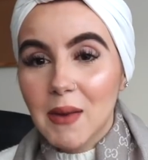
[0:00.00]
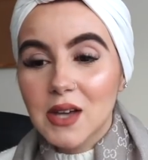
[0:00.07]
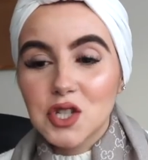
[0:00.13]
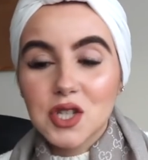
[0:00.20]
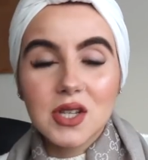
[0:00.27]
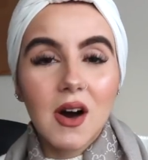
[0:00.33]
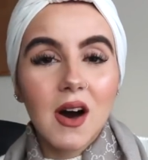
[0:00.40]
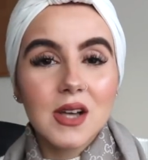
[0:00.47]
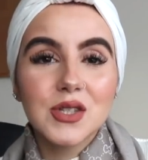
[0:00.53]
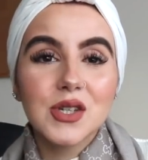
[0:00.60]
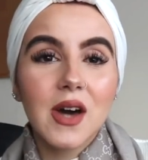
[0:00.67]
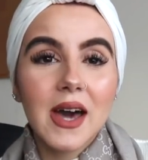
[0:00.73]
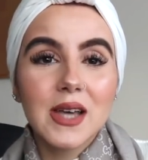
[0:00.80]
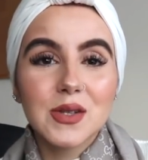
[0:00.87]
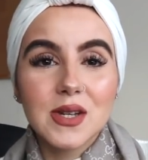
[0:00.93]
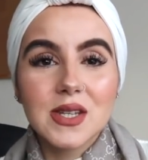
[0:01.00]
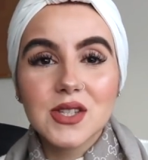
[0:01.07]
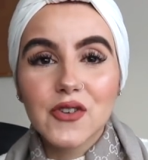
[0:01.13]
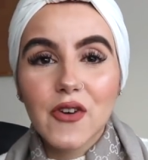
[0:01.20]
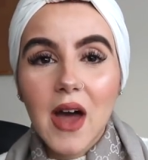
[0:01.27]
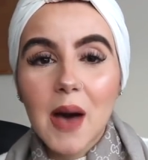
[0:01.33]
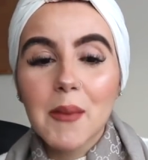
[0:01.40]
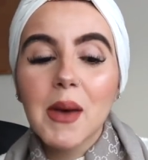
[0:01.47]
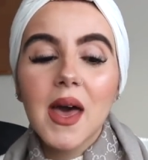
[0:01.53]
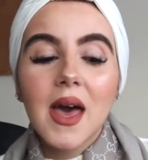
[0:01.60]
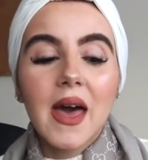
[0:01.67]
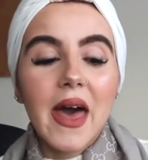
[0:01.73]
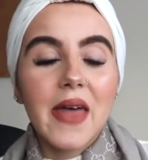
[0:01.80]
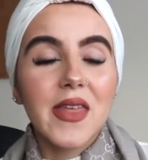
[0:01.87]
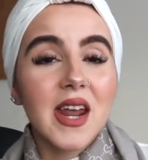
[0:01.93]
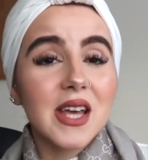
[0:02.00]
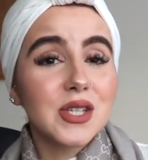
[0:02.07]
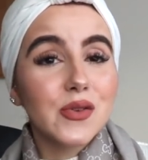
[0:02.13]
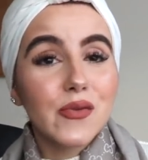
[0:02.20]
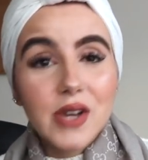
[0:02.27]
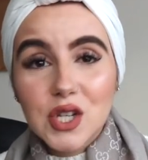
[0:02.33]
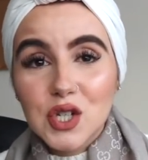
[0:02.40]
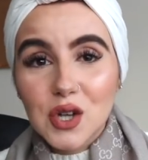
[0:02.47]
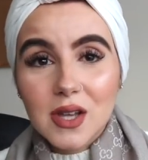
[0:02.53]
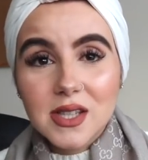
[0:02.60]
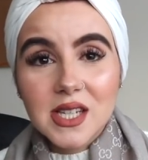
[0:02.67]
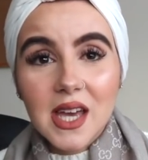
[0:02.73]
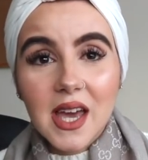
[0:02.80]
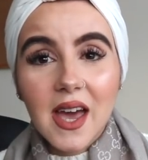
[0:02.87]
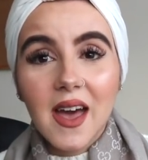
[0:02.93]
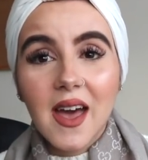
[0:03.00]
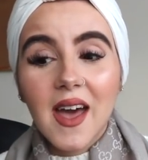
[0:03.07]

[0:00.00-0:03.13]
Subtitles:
I just asked you guys on Instagram and then I screenshot it.